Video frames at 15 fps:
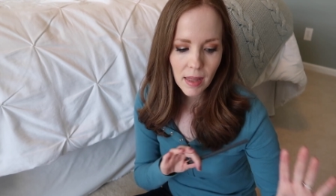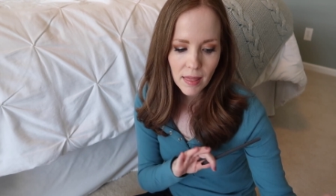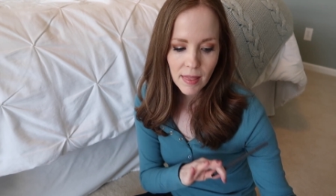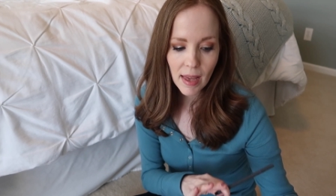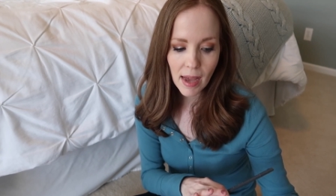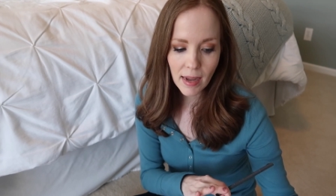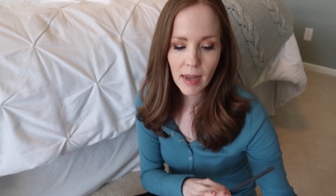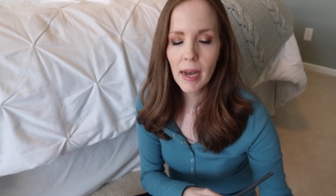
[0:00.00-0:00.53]

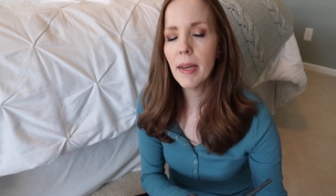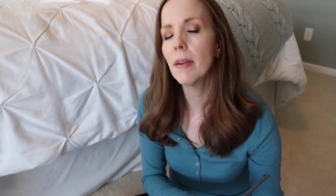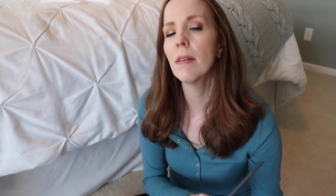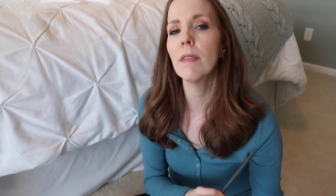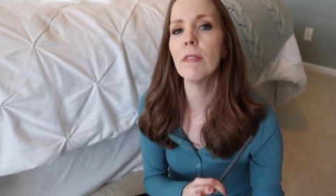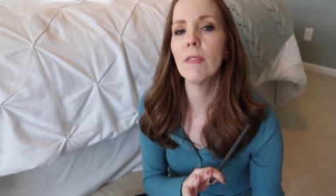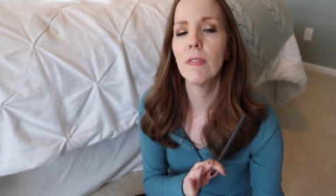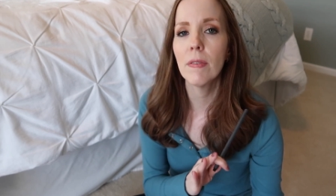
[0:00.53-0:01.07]
that kind
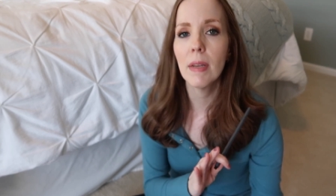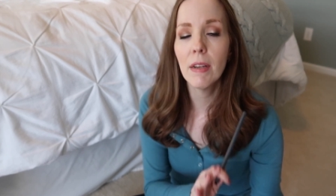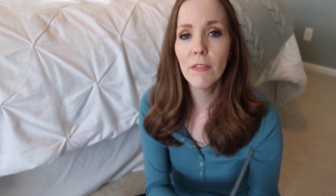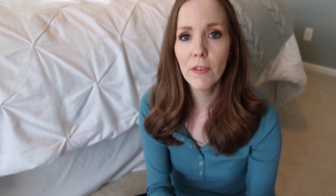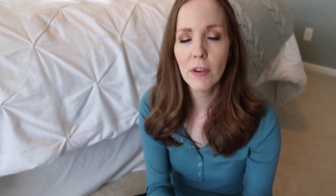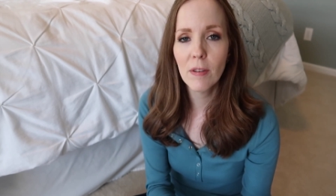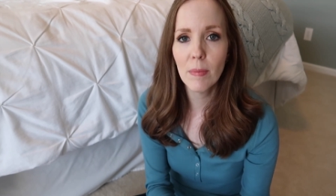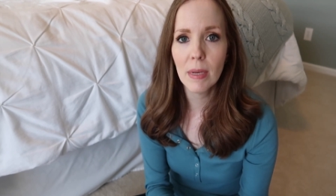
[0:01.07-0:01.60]
of in
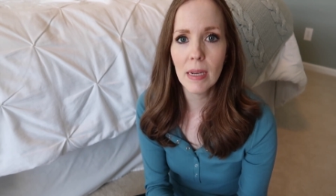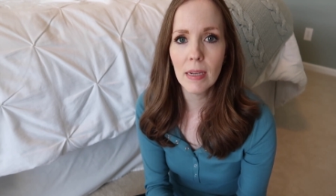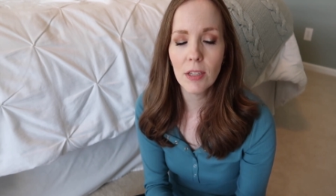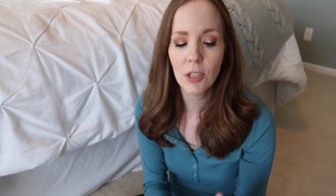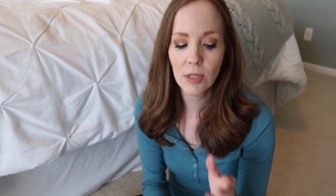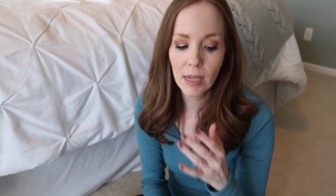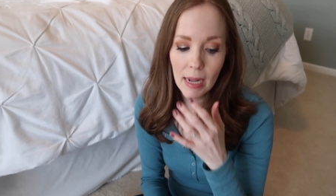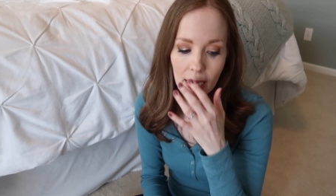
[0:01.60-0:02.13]
front of me
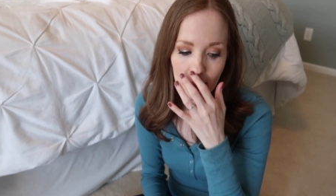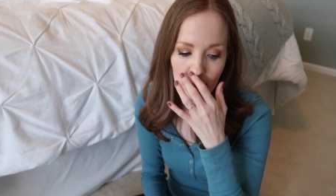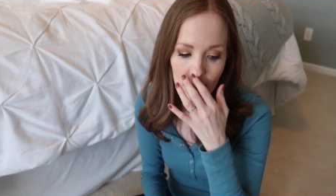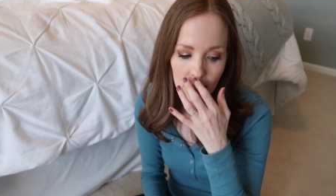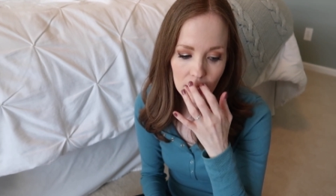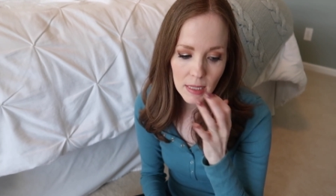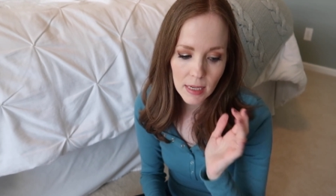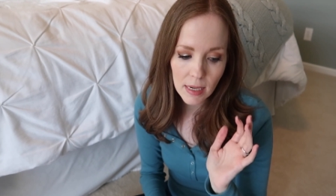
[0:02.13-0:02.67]
so that I can
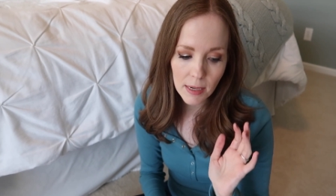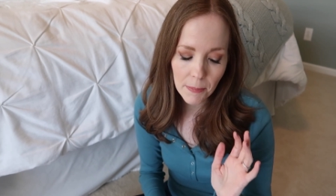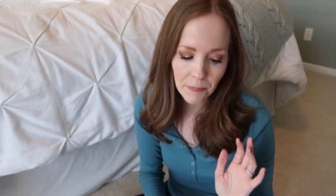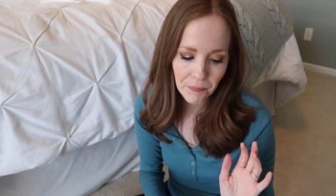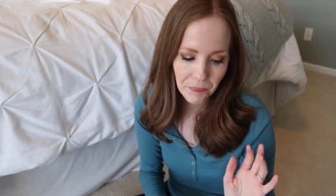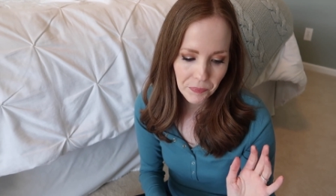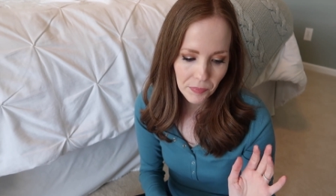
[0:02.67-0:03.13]
see,